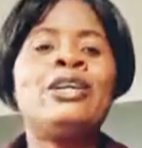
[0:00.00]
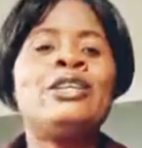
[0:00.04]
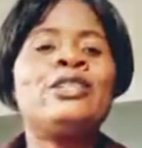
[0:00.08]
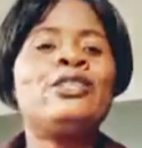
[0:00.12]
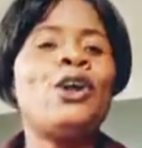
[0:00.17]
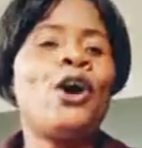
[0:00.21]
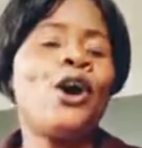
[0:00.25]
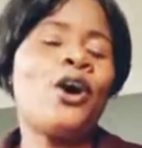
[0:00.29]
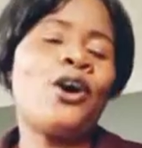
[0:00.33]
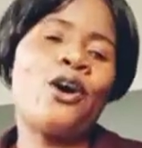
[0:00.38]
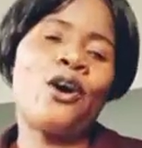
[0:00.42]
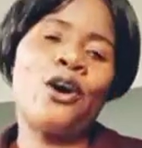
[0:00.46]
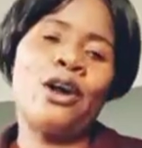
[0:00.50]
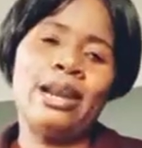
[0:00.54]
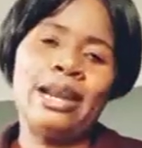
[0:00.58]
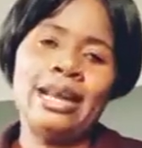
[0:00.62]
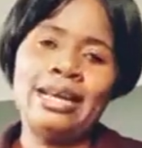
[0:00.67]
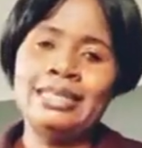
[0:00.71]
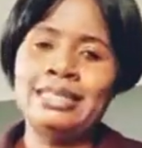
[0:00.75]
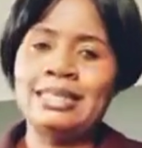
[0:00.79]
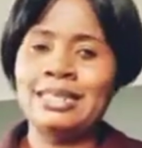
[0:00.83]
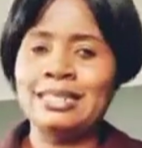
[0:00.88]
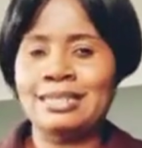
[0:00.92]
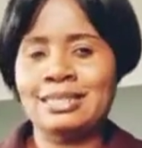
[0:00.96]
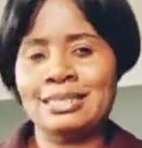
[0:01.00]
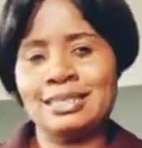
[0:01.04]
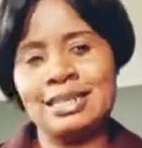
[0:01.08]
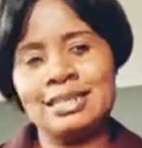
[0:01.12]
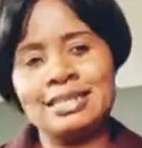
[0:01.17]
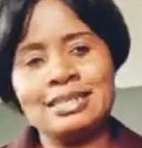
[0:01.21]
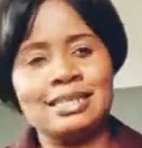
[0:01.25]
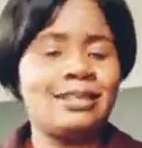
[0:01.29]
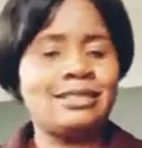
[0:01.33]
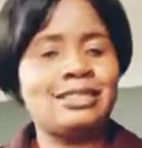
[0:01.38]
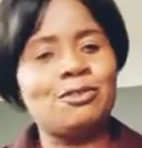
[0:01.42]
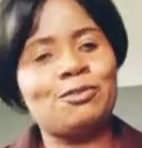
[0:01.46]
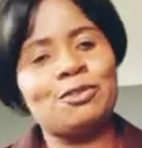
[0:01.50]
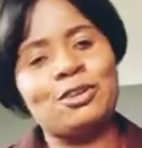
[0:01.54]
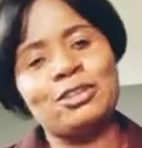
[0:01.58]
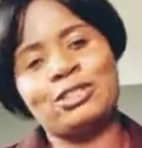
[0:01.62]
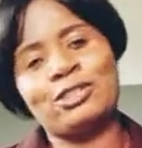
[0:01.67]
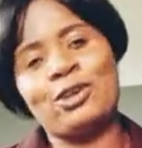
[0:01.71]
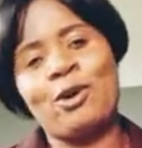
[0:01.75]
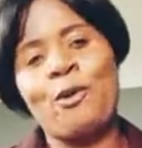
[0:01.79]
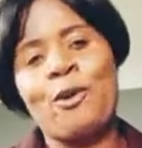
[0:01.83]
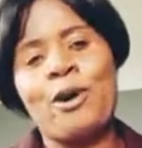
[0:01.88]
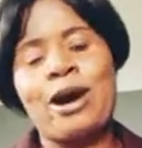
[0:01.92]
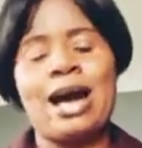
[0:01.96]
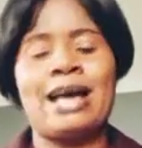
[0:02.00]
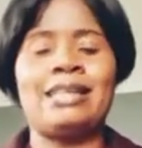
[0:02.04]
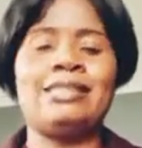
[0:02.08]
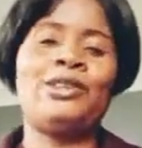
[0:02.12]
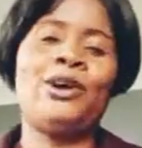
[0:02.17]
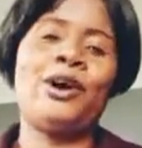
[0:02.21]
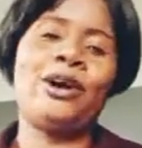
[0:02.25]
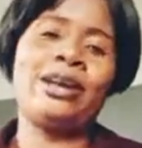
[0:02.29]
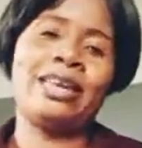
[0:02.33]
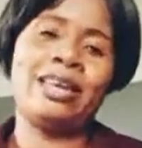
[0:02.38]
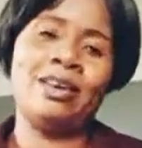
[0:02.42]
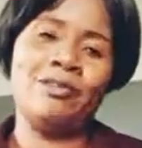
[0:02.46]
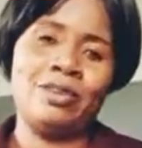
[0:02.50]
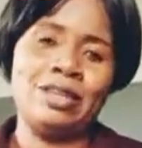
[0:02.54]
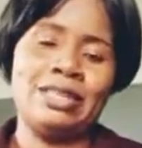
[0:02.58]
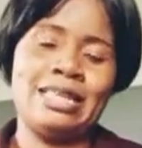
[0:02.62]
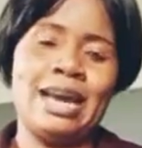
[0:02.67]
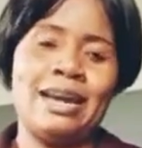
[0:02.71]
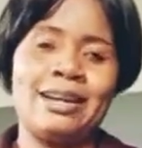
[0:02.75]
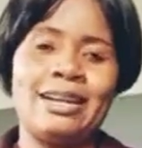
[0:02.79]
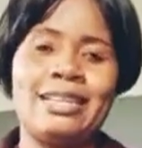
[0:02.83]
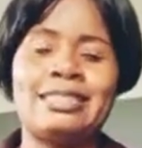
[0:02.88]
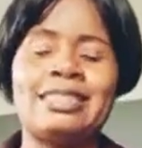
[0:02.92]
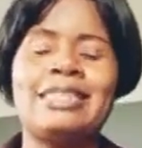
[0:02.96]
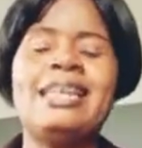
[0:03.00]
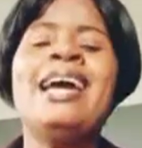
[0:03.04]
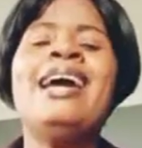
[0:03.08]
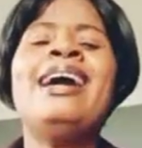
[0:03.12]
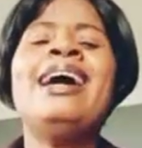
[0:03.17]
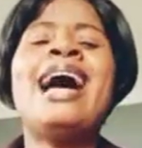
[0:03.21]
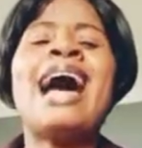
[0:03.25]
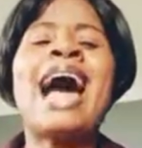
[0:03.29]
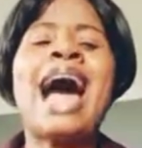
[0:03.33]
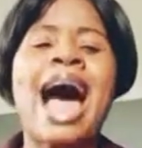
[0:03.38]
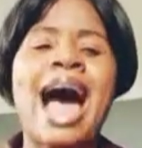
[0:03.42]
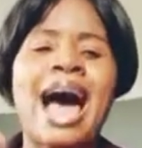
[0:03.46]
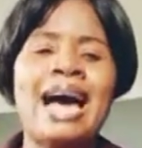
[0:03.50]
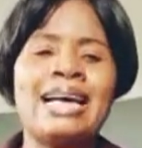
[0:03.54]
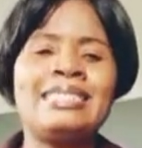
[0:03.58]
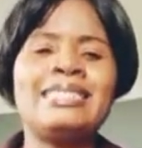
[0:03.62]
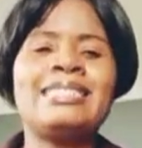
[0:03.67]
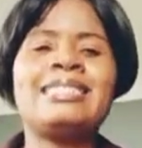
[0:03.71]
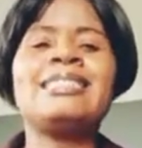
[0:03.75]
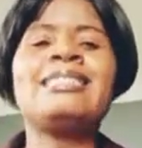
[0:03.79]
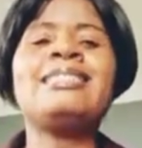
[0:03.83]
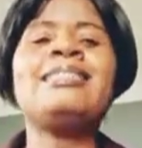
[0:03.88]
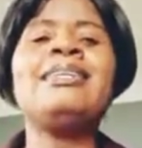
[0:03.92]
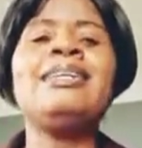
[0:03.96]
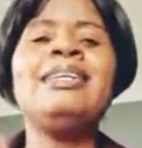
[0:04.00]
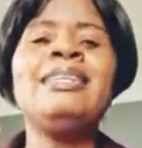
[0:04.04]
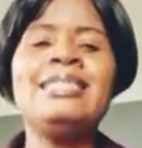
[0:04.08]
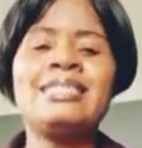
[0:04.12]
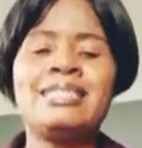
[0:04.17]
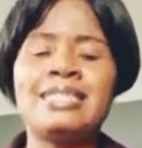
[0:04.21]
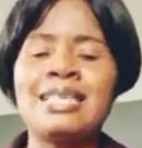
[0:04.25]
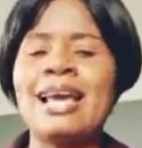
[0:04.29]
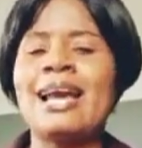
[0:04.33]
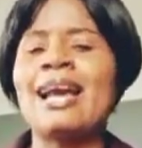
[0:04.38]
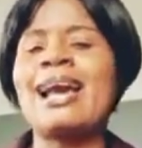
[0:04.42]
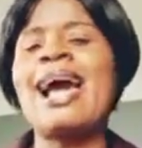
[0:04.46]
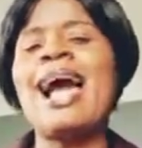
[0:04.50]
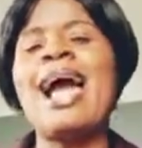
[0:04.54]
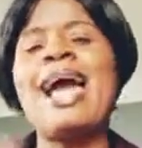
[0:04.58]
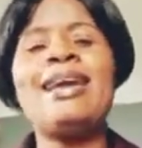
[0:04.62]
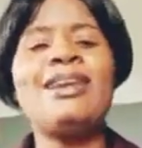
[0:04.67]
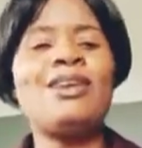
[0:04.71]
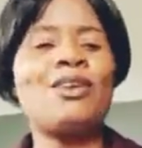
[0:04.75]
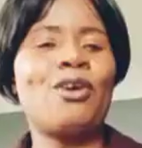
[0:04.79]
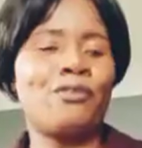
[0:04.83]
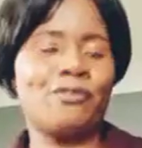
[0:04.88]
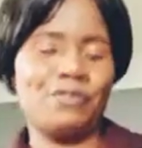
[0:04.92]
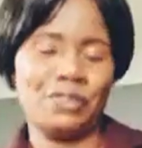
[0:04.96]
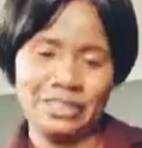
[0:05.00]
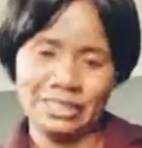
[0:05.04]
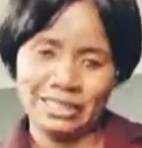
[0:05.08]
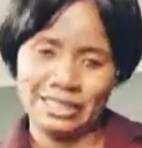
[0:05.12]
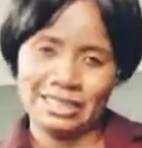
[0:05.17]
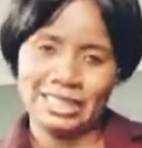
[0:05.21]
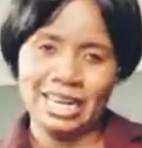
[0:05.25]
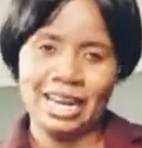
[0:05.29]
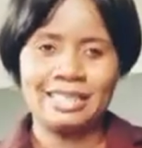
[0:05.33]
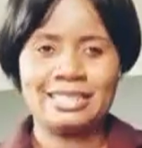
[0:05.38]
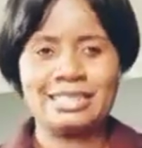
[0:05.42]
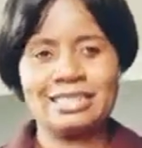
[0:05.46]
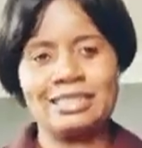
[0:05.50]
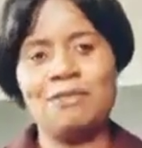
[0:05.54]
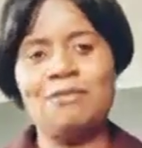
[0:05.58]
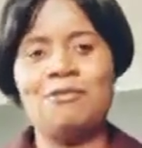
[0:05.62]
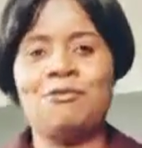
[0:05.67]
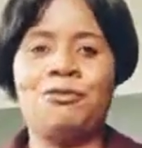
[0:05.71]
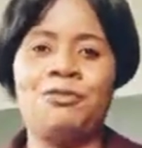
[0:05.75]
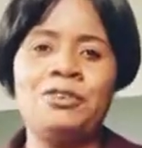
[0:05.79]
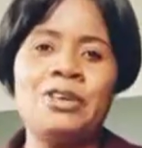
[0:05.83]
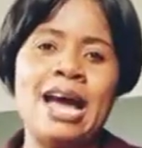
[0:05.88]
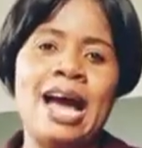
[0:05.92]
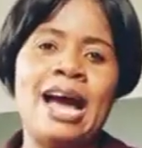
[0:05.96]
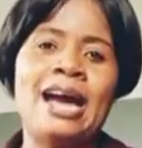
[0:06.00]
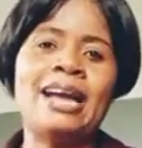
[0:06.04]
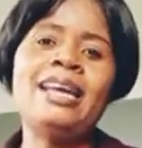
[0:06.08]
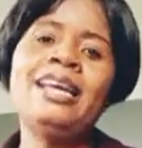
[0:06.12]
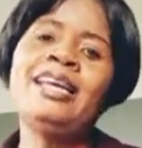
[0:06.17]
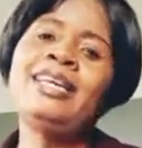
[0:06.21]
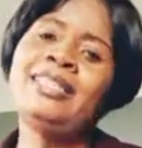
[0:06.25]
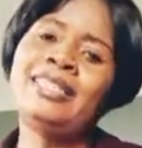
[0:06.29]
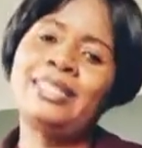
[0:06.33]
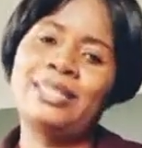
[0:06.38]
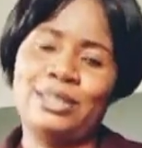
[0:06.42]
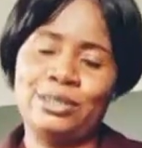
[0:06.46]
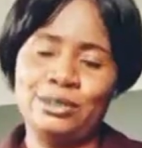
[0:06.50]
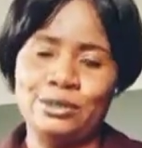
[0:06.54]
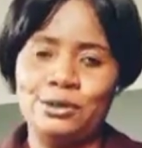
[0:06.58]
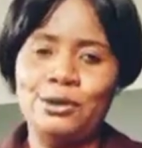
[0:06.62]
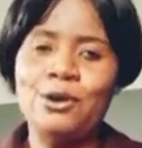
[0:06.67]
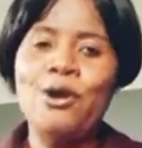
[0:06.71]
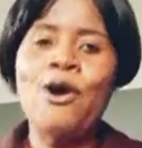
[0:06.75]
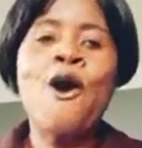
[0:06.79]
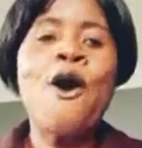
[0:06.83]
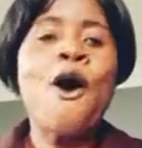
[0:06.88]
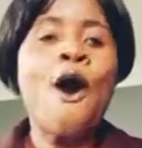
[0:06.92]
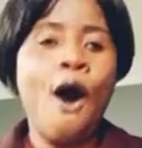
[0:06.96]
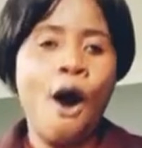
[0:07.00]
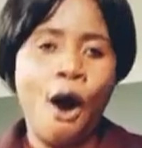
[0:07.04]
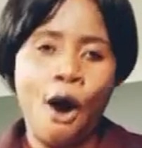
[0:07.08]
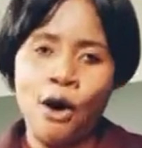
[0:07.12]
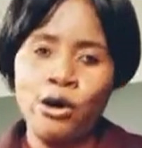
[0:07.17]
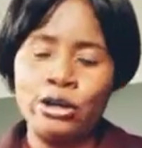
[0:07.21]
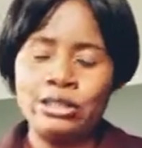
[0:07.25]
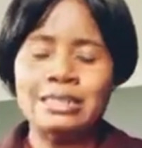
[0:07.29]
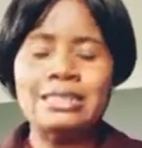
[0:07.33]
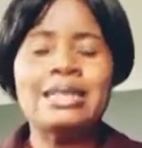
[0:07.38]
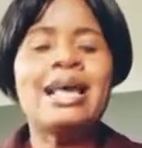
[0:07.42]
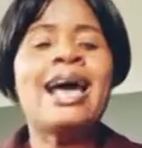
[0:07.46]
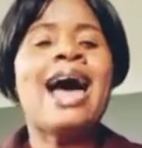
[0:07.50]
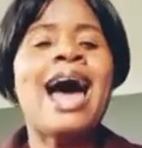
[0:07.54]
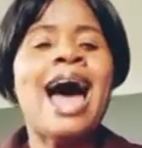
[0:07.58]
Don't collect this thing directly from someone and don't give it directly, has is a kind of injecting fear into us.